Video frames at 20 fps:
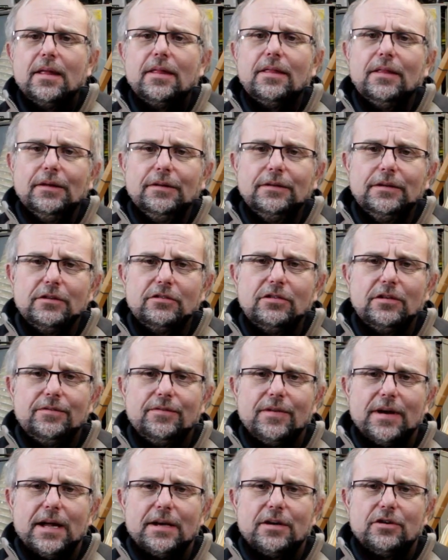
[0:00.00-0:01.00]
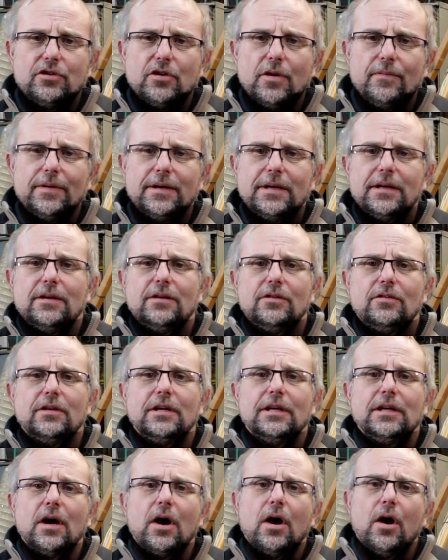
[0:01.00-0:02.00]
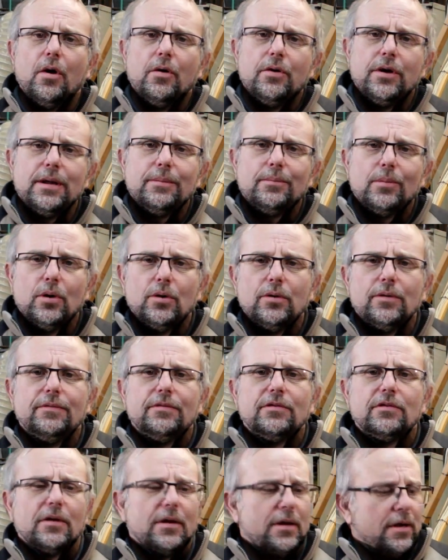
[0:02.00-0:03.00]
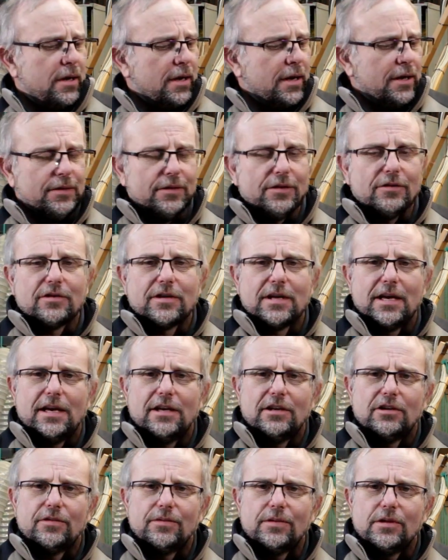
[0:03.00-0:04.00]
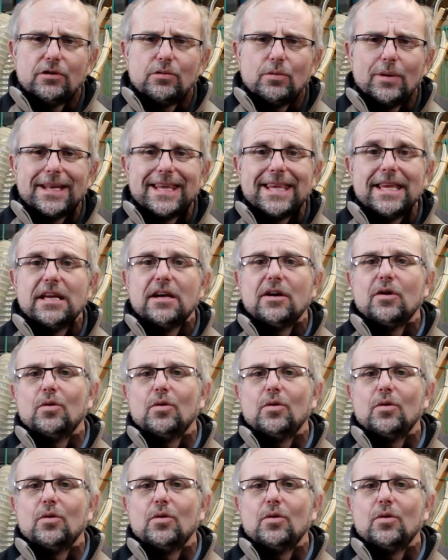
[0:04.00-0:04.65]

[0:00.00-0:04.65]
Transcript: The disadvantage of it is it only moves, in this case, for this one here,